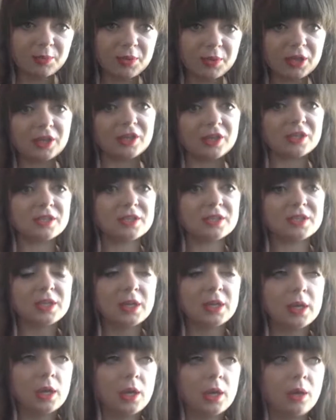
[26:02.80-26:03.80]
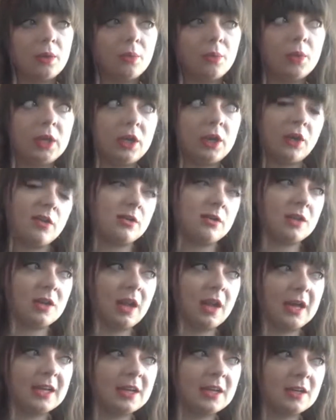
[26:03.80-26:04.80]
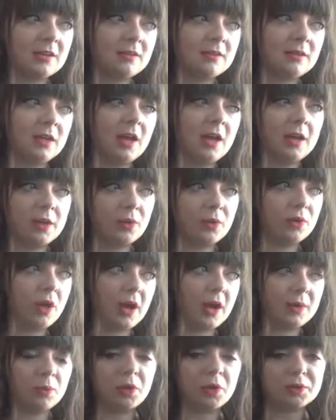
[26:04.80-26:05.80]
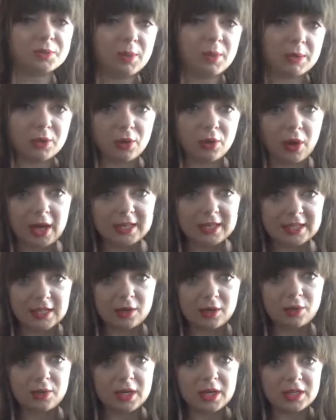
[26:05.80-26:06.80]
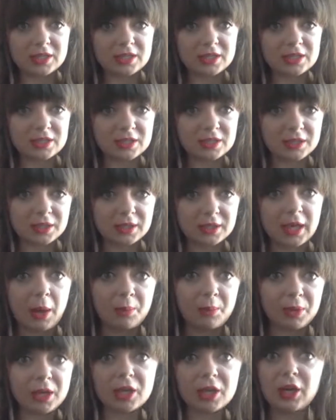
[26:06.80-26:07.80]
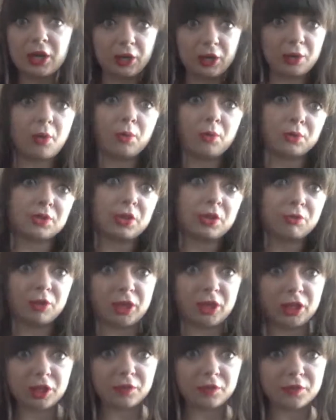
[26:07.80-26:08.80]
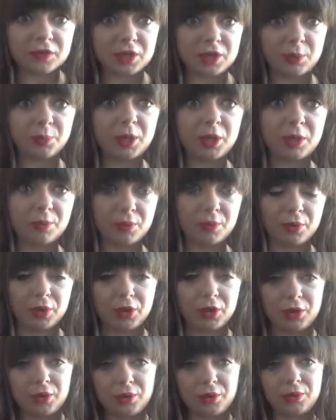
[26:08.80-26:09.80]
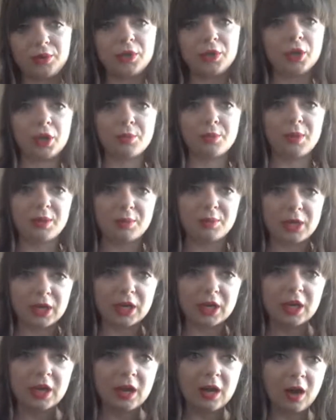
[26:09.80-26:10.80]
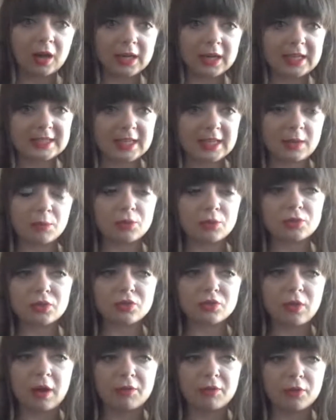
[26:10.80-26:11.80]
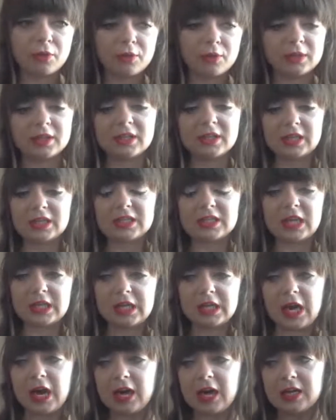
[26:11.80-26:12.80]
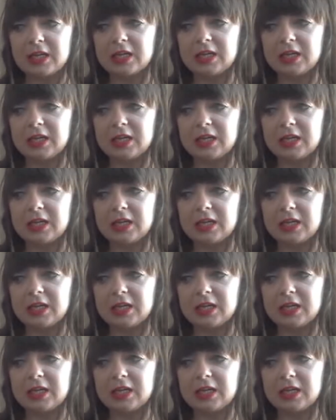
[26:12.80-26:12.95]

because we know that like learning online, whilst maybe not ideal, can be also really good for some people who maybe are less able to travel and things like that.